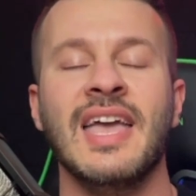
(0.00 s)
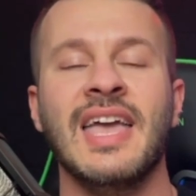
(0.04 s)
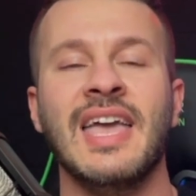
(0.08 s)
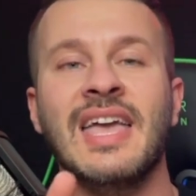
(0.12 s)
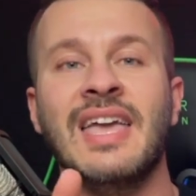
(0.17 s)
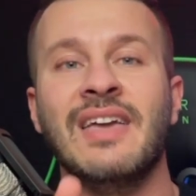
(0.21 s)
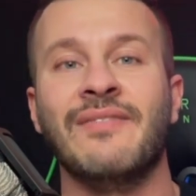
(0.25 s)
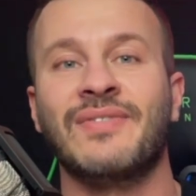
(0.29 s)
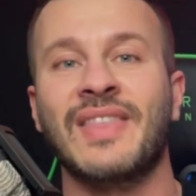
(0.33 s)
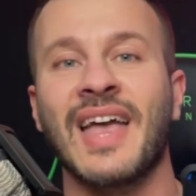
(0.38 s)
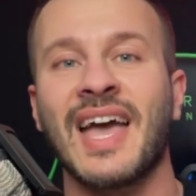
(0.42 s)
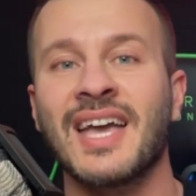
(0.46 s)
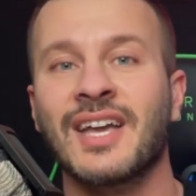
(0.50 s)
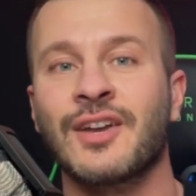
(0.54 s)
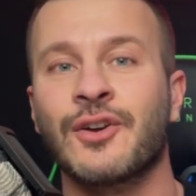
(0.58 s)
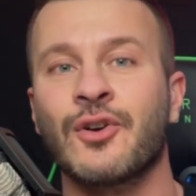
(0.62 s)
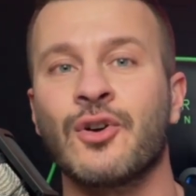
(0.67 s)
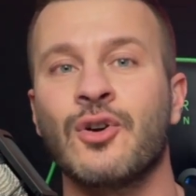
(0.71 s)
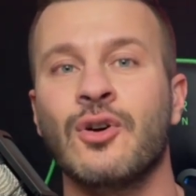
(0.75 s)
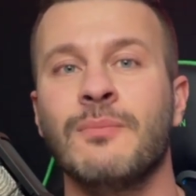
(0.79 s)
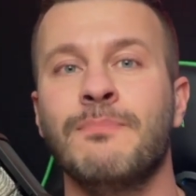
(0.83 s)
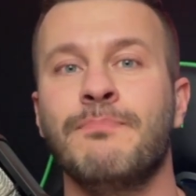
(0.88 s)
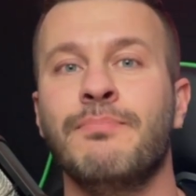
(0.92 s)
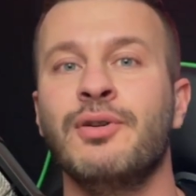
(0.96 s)
If that
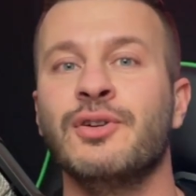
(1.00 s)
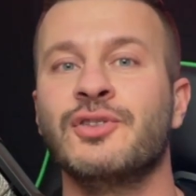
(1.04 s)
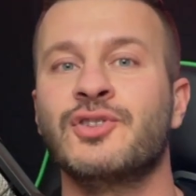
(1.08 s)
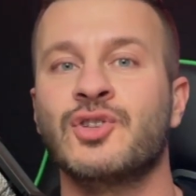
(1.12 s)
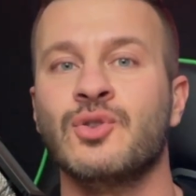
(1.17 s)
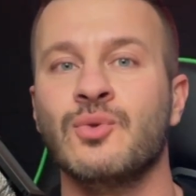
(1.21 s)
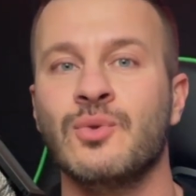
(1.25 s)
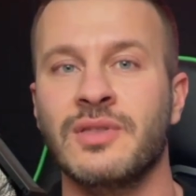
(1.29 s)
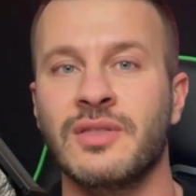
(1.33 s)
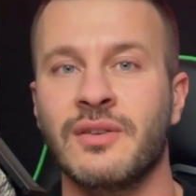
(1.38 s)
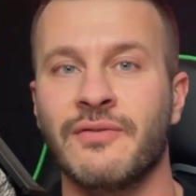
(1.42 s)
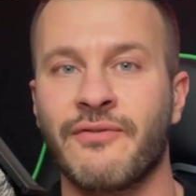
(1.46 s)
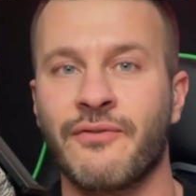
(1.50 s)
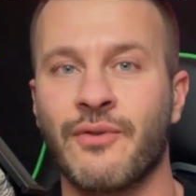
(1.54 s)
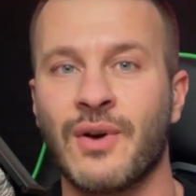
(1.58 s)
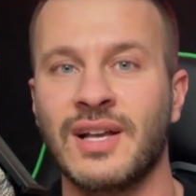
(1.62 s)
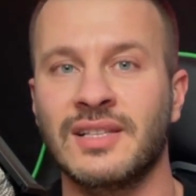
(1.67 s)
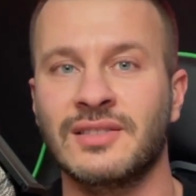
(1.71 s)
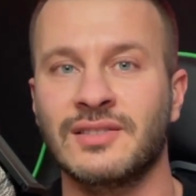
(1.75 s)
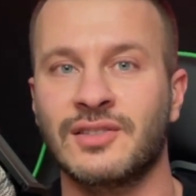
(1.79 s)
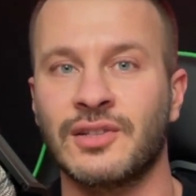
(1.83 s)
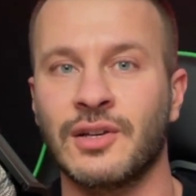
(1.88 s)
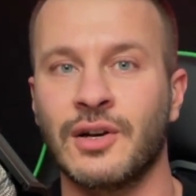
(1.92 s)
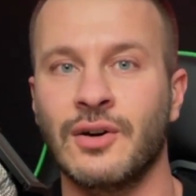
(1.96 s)
girl puts you in the
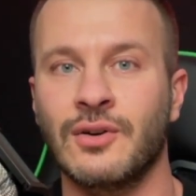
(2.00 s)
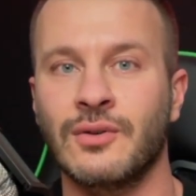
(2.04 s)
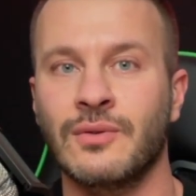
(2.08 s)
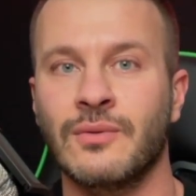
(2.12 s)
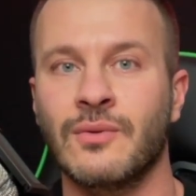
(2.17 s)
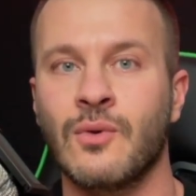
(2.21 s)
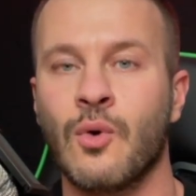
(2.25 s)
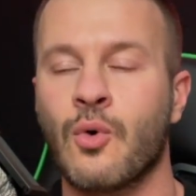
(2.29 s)
friend zone,